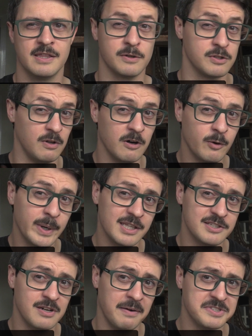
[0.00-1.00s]
There's a longer
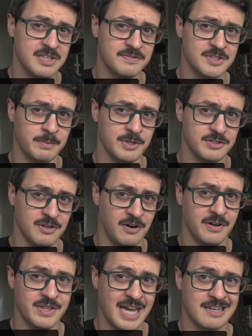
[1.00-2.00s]
wait list, obviously, if someone is
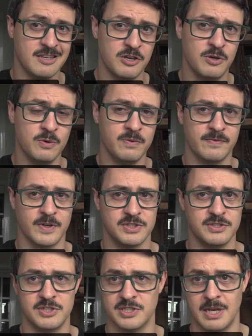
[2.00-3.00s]
on that queue
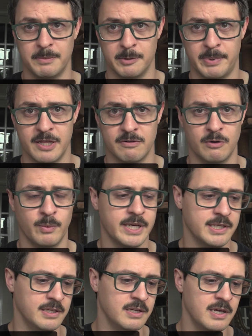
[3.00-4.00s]
versus just able to pay their own
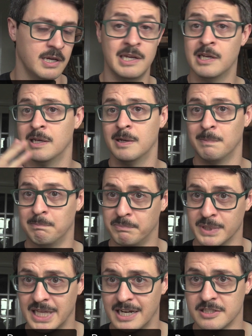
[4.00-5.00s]
way in.
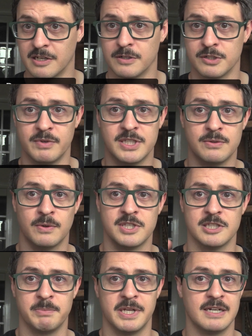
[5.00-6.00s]
But that is there as a
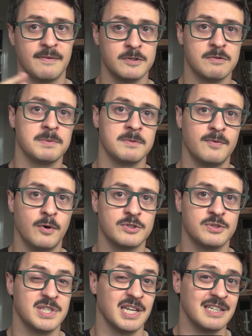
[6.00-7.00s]
resource. It's made a difference for some
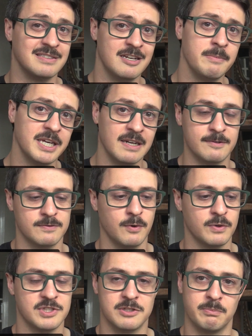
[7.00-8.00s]
folks. It's going to continue making a difference
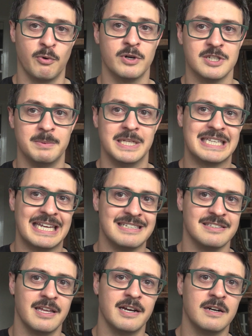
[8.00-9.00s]
for folks. It's important to me that that
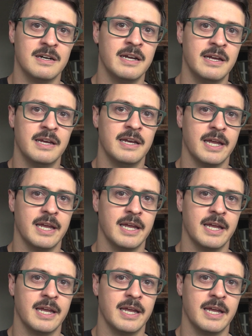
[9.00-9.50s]
is there.